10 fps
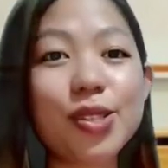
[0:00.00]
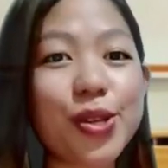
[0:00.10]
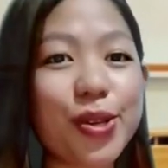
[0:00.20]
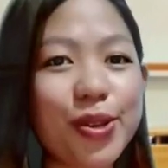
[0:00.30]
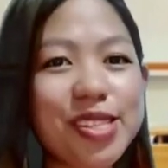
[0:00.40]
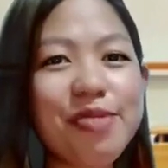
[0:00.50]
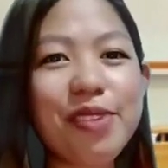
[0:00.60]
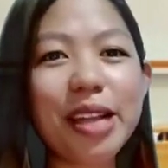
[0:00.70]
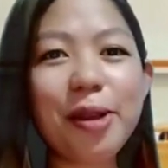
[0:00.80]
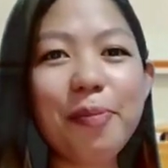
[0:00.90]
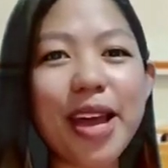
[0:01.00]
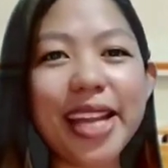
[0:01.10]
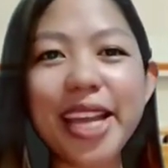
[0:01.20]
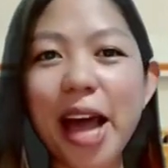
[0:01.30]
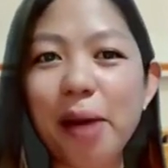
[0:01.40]
Do you develop
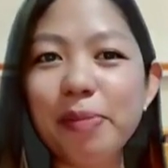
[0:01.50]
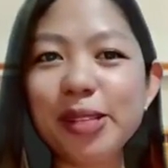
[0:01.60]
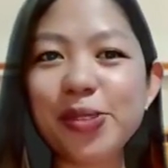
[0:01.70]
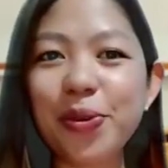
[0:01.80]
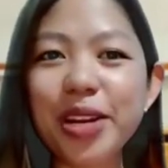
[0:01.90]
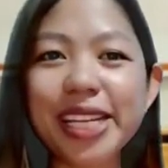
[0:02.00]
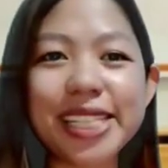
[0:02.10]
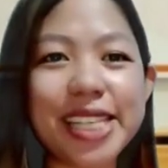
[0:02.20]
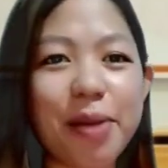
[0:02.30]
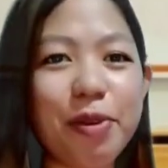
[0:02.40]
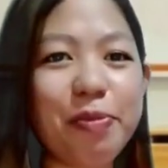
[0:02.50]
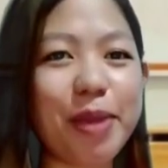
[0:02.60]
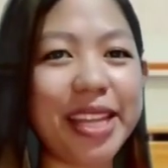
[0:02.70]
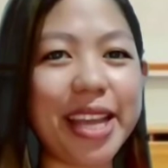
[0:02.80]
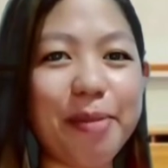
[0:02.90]
any habit during the time of
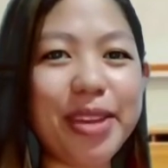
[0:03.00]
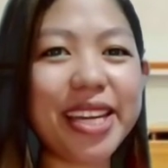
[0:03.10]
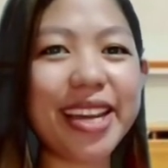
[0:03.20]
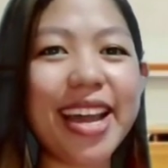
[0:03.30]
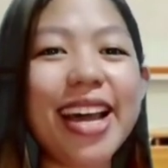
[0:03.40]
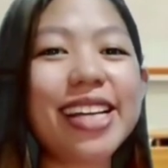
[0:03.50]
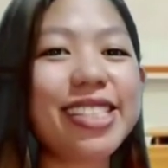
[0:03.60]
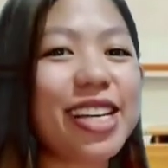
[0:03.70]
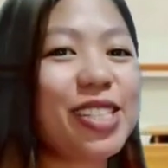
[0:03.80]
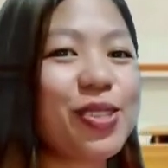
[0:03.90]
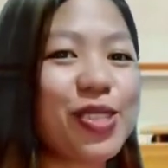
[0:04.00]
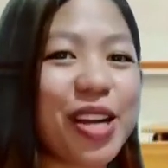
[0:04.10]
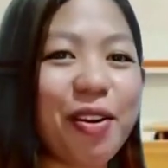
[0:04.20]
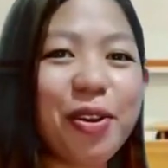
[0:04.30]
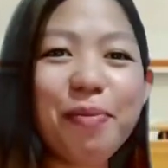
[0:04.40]
pandemic? Just to
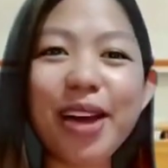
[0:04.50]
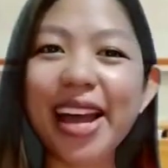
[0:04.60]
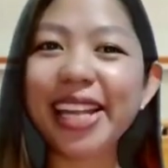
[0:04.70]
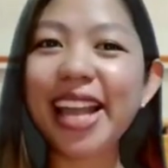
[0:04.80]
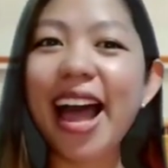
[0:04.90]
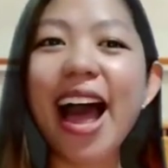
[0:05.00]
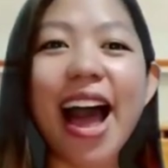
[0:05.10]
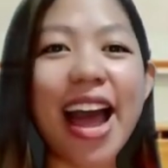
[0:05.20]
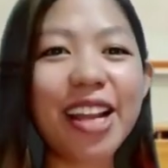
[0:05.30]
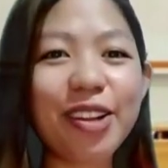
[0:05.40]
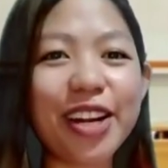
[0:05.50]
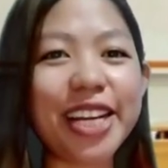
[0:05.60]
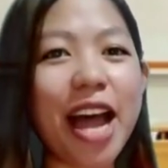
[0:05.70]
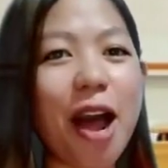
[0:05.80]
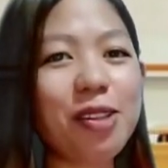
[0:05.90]
share your mind, I
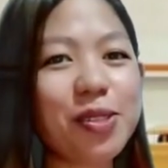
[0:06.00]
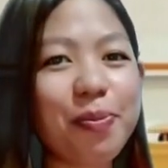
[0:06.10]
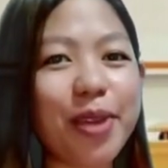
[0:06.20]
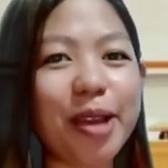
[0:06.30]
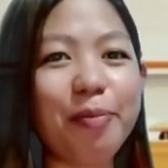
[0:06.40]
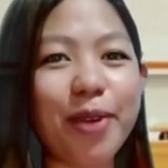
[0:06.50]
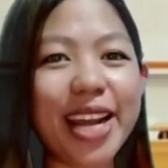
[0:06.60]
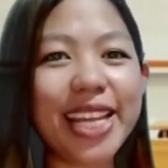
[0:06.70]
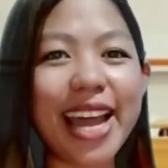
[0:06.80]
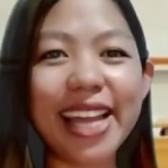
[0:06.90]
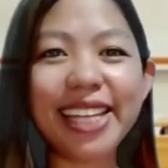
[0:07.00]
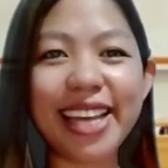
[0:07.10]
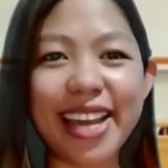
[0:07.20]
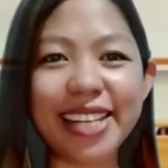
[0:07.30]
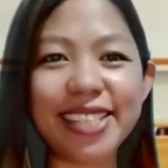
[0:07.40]
learned how to bake bread and
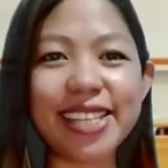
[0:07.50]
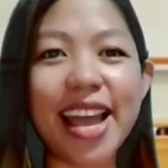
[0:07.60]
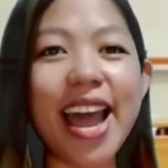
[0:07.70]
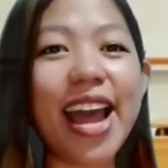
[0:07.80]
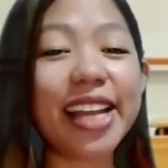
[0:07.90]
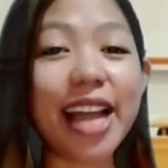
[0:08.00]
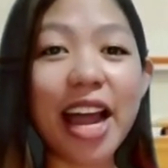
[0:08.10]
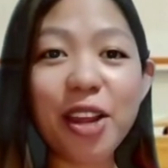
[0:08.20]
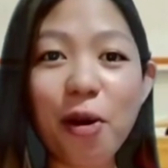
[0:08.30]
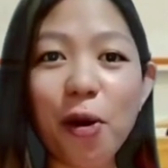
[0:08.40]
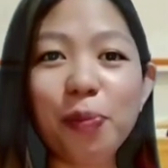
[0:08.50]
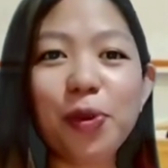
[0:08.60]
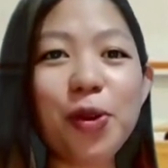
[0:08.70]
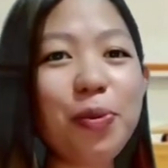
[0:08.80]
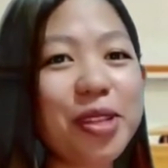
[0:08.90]
cakes, and I hope
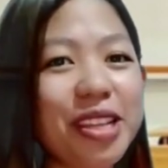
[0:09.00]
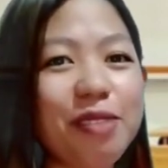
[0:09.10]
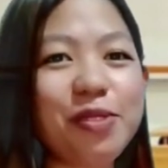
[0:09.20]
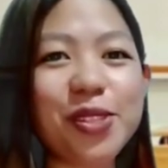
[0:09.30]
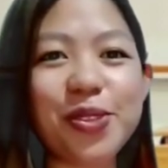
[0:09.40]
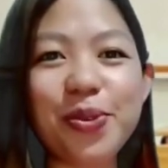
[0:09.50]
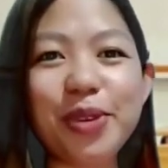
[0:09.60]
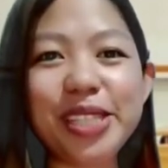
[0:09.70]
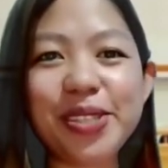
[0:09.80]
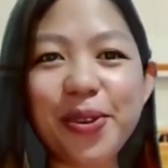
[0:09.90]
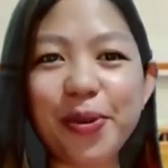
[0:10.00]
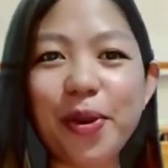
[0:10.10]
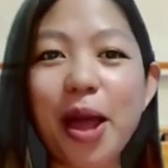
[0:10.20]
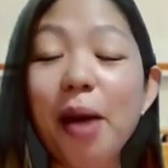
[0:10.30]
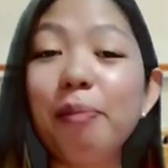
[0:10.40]
you would love to do it too.
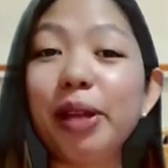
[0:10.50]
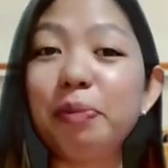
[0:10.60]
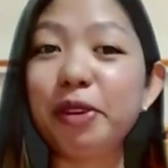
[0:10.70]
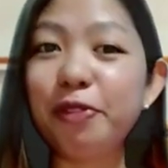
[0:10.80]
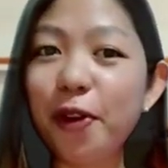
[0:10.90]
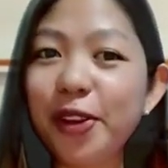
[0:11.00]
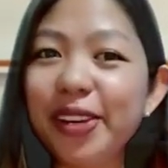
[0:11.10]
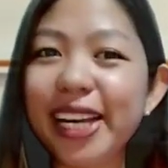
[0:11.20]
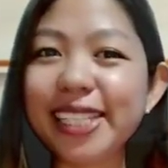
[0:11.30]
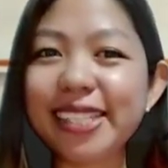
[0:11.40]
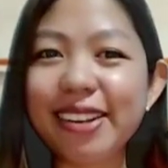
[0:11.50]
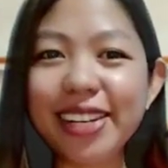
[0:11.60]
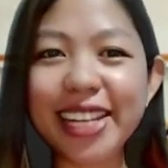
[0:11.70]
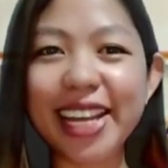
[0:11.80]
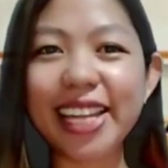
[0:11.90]
But before you get
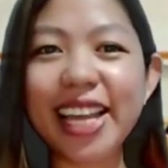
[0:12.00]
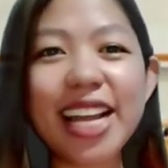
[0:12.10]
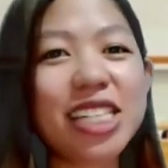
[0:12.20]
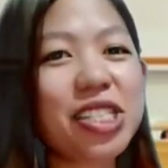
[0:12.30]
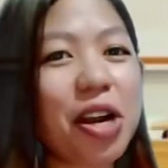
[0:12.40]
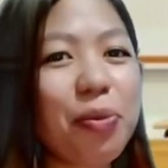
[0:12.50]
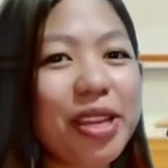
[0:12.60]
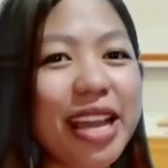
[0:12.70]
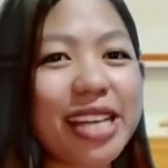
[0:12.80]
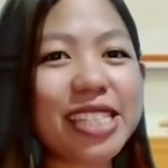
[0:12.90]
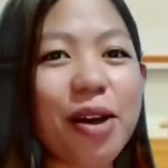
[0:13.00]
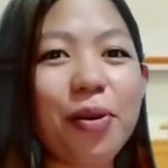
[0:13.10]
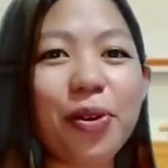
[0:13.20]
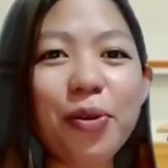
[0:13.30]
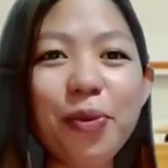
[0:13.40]
started, share with us
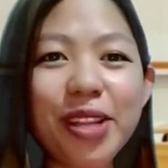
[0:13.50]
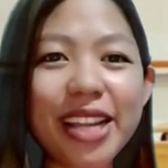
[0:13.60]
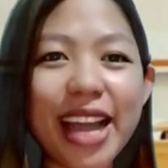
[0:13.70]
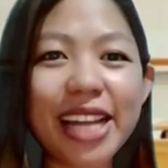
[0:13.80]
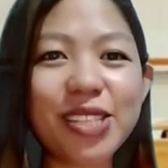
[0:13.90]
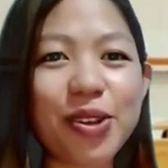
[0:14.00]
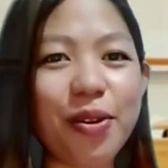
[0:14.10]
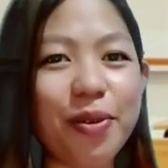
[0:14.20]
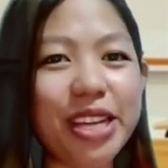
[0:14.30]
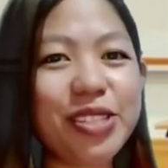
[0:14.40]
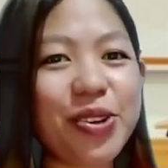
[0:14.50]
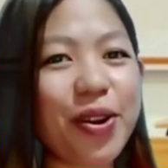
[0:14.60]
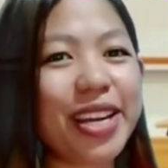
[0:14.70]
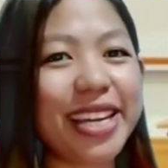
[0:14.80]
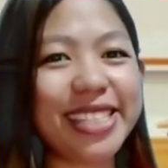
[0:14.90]
how you would like to arrange
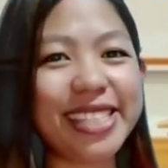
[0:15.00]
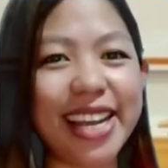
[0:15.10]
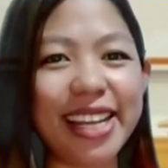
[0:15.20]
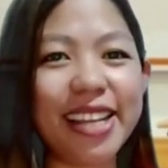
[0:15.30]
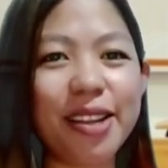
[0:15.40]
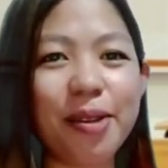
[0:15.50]
your kitchen.